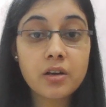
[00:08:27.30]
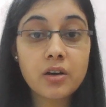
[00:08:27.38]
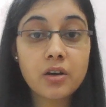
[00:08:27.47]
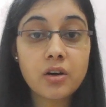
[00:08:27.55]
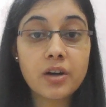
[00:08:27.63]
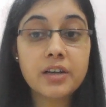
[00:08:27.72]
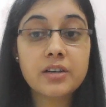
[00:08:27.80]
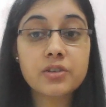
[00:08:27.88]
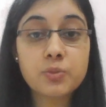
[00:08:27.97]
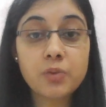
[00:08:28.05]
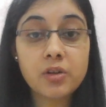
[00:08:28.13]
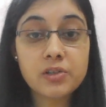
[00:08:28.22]
or in a
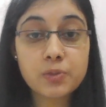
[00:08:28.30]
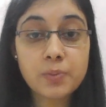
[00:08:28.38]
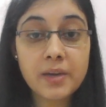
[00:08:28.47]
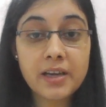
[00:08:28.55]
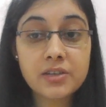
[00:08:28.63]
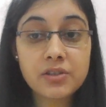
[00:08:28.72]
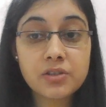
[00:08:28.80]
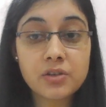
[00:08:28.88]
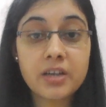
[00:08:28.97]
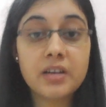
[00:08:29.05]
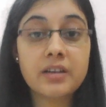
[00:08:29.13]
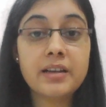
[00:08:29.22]
small space, or
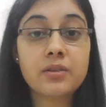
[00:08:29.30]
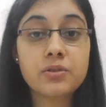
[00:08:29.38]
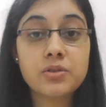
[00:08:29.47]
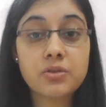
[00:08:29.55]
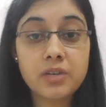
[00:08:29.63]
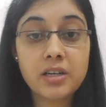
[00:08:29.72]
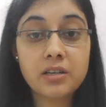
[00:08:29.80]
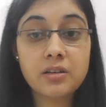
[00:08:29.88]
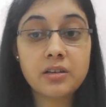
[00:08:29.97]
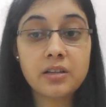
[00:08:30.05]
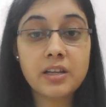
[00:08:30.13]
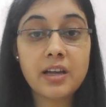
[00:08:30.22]
in a narrow street,
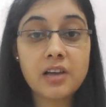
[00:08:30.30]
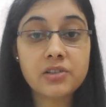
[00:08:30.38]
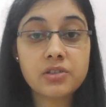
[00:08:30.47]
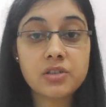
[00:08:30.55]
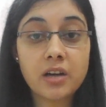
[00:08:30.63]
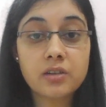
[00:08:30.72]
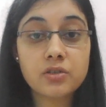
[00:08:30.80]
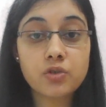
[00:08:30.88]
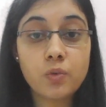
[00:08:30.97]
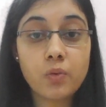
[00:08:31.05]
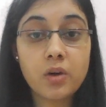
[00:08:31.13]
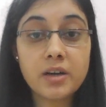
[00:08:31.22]
they are stuck. So,
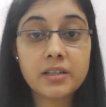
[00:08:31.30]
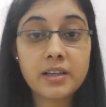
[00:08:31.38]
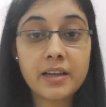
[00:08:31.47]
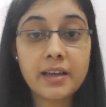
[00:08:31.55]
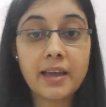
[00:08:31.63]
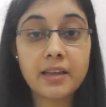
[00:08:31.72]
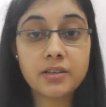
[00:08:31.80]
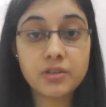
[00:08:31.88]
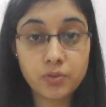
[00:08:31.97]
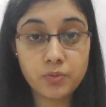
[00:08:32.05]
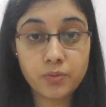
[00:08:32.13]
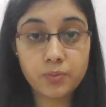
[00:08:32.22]
what they can
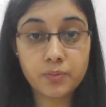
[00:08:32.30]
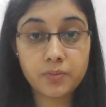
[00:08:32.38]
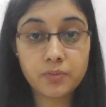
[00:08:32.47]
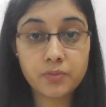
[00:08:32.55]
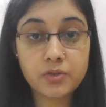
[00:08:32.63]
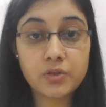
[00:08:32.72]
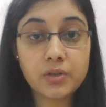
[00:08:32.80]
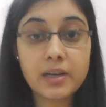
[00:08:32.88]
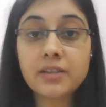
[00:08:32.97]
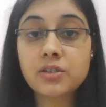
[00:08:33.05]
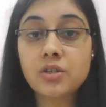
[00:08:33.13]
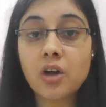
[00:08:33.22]
do? So,
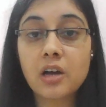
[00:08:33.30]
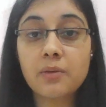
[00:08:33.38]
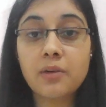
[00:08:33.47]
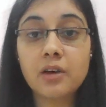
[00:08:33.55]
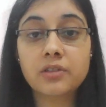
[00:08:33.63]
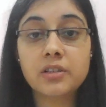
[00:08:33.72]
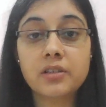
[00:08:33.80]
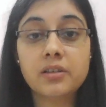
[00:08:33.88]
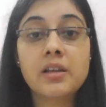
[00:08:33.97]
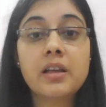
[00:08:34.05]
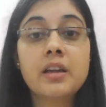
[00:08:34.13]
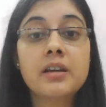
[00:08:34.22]
let's talk about the
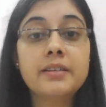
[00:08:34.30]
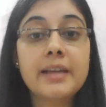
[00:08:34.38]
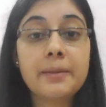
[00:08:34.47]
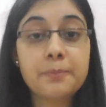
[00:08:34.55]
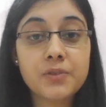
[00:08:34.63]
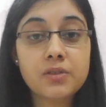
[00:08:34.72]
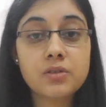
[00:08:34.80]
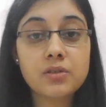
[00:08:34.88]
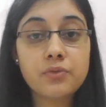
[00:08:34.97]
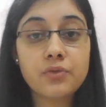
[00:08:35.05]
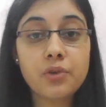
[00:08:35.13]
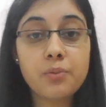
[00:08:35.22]
tips
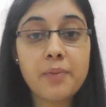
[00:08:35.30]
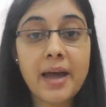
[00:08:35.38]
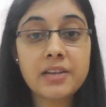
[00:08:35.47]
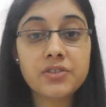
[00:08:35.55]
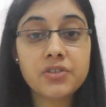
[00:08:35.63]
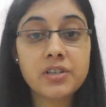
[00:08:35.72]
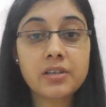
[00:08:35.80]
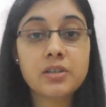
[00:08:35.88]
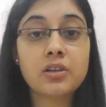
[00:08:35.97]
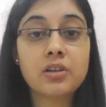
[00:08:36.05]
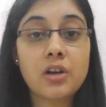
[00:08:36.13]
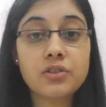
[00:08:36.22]
for managing
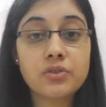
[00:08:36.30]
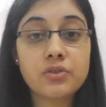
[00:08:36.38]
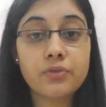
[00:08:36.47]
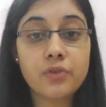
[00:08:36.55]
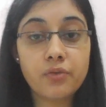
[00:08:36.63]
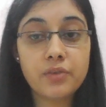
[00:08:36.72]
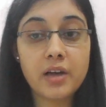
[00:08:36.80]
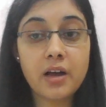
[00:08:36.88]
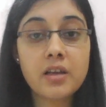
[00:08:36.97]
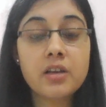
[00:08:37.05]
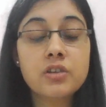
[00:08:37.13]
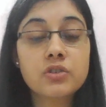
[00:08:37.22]
claustrophobia.
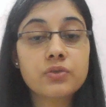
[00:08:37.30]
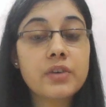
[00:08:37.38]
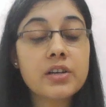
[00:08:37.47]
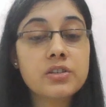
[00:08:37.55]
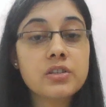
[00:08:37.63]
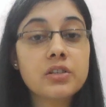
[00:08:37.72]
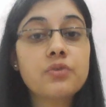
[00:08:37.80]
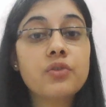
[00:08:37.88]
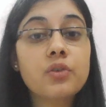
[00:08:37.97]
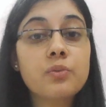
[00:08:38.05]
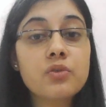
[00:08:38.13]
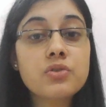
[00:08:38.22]
So, first and the
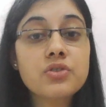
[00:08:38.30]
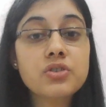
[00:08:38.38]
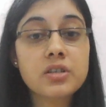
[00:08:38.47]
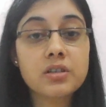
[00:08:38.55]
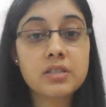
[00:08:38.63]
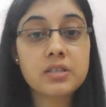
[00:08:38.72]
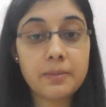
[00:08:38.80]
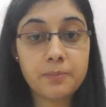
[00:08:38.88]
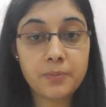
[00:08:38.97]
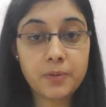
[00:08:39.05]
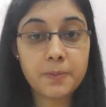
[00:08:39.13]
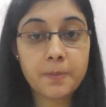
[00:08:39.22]
foremost tip
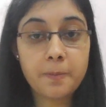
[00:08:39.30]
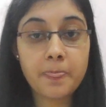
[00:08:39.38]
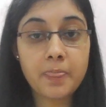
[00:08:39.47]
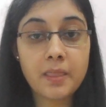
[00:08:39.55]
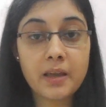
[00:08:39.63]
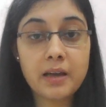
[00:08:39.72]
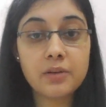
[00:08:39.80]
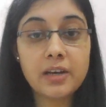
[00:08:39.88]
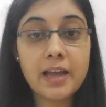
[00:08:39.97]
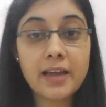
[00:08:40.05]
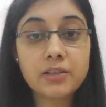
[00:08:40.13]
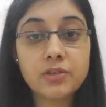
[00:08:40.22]
I would
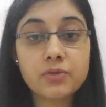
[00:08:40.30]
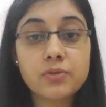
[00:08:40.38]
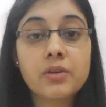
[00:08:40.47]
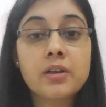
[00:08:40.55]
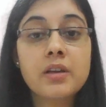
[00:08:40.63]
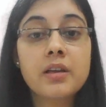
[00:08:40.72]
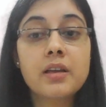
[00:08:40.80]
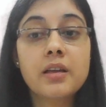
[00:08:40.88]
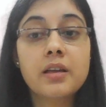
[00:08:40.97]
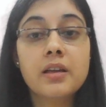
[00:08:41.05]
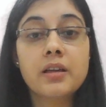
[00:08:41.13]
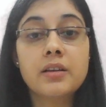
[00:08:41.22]
like to
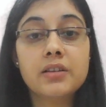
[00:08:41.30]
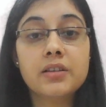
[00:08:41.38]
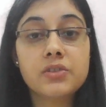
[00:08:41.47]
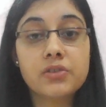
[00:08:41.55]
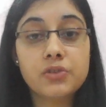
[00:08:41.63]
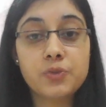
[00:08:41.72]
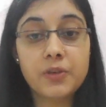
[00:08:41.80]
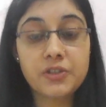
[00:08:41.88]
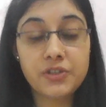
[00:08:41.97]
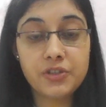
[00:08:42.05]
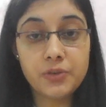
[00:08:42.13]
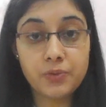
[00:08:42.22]
discuss
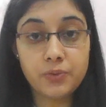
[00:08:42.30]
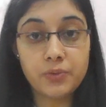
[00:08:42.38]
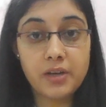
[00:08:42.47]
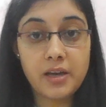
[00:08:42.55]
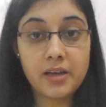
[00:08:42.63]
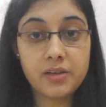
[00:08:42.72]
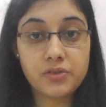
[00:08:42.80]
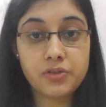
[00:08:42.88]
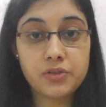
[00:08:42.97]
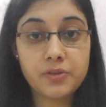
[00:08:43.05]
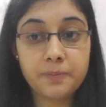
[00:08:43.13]
with you is